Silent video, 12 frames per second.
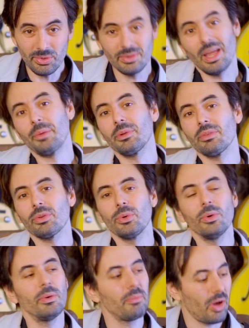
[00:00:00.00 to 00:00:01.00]
That one's
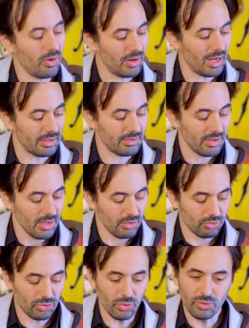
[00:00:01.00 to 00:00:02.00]
cool. All right.
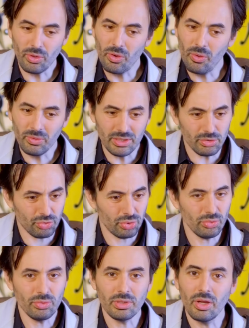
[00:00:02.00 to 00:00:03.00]
So there are only
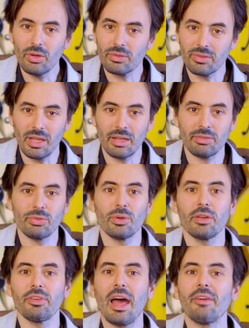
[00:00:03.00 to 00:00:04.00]
two notes that I
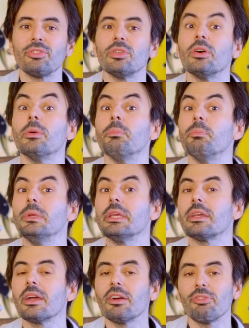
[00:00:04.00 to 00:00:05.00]
sort of have to be
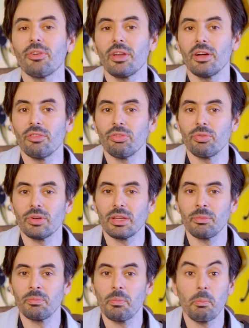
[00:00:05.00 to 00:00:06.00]
careful of when
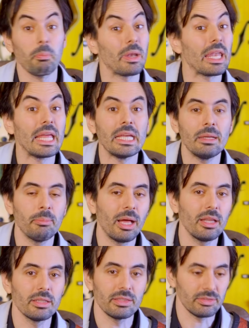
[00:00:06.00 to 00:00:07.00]
I'm playing
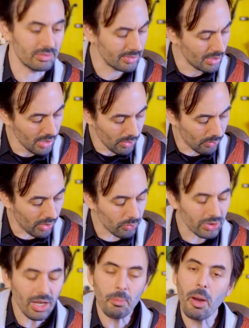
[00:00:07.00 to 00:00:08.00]
melodies. Well,
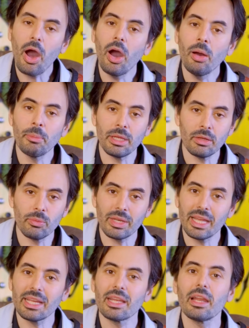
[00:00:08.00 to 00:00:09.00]
when I'm humming,
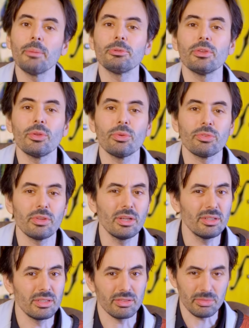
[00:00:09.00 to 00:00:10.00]
when I get up to those
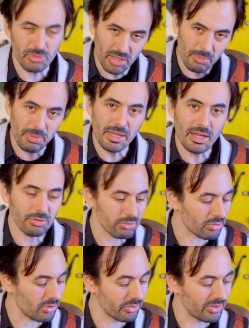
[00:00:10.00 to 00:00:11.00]
areas, I'm going to pay
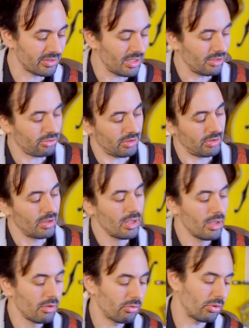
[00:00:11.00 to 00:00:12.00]
extra close attention.
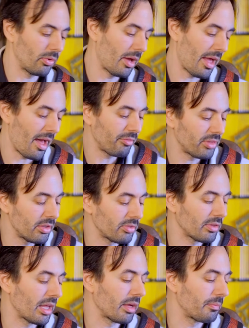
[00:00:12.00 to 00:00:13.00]
So I have
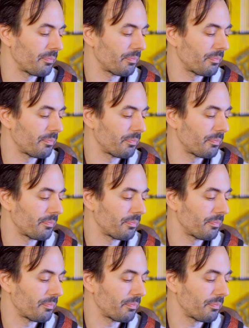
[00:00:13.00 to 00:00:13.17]
this like...